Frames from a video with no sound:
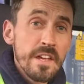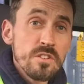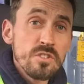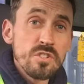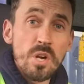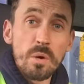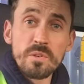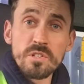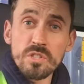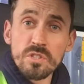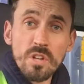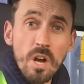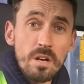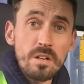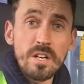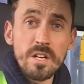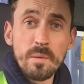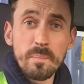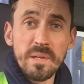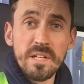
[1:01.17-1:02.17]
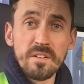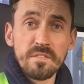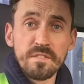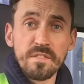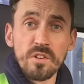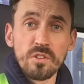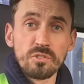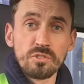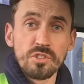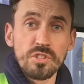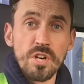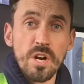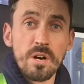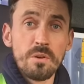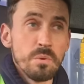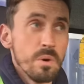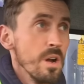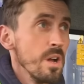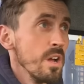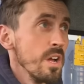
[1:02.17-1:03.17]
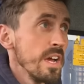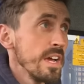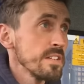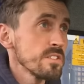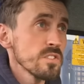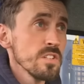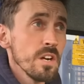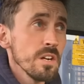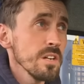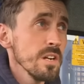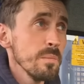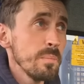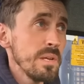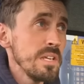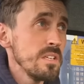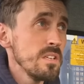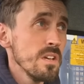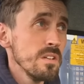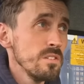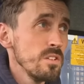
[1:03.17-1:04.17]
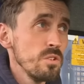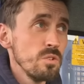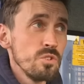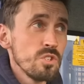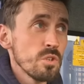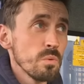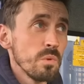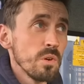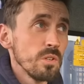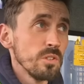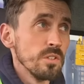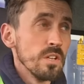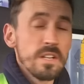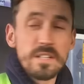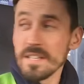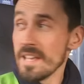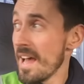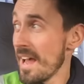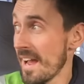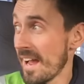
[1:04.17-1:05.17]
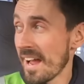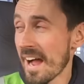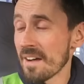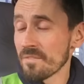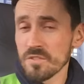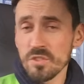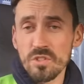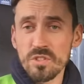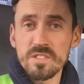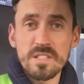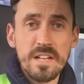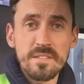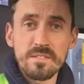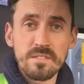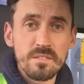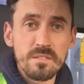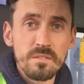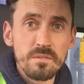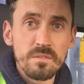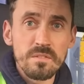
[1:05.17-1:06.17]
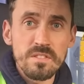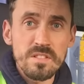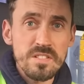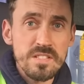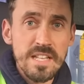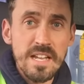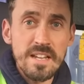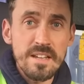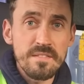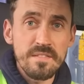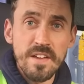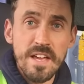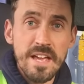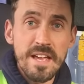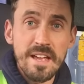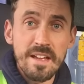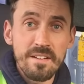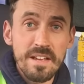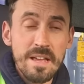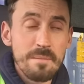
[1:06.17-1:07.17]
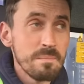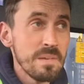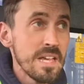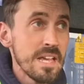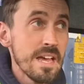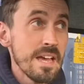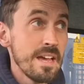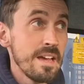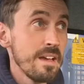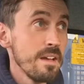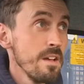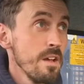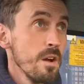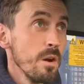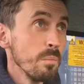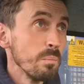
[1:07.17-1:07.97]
So it's not going to be the full show. It's not going to be your usual, yeah, I've just had Steve here in my ear.